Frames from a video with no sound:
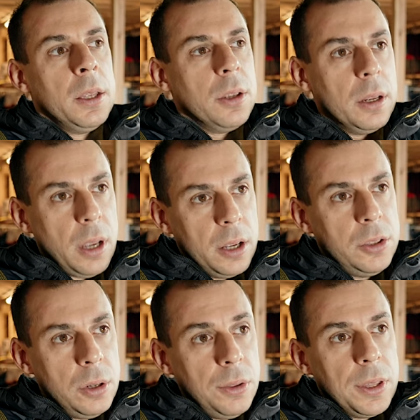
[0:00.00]
So I
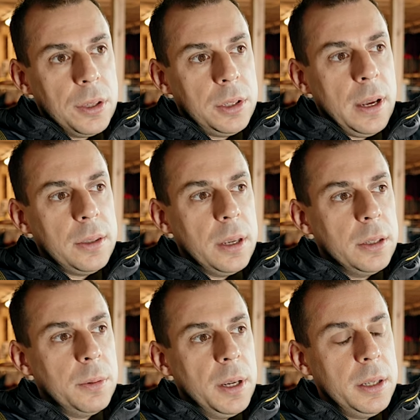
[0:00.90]
do think the South
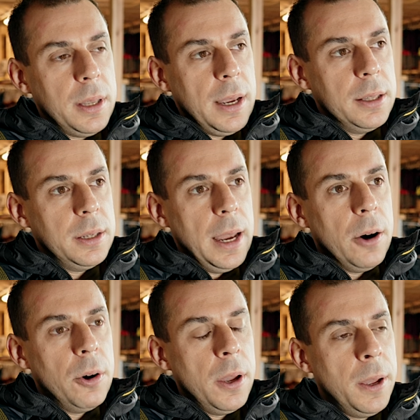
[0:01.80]
Downs Way stands
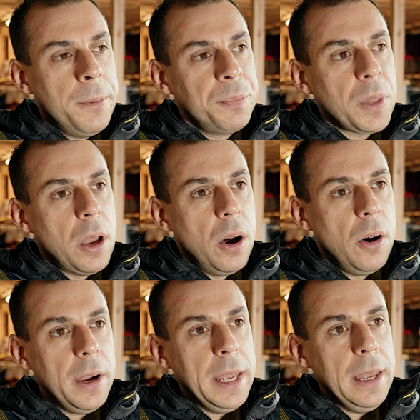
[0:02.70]
out.
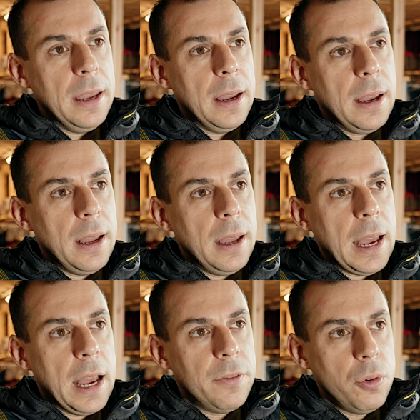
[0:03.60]
I
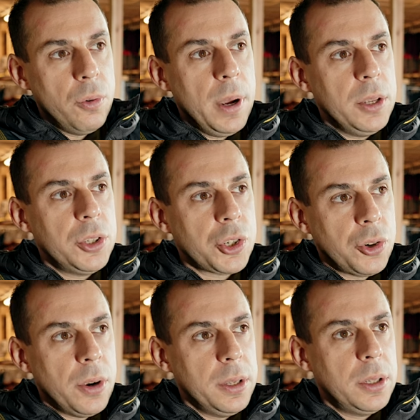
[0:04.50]
have always
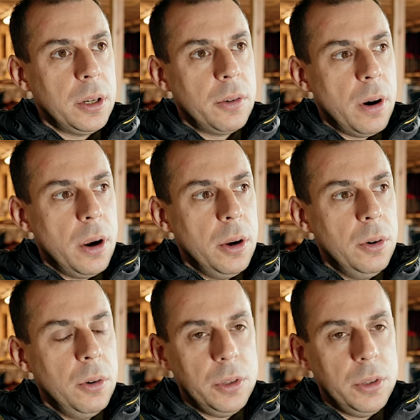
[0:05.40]
tried to grow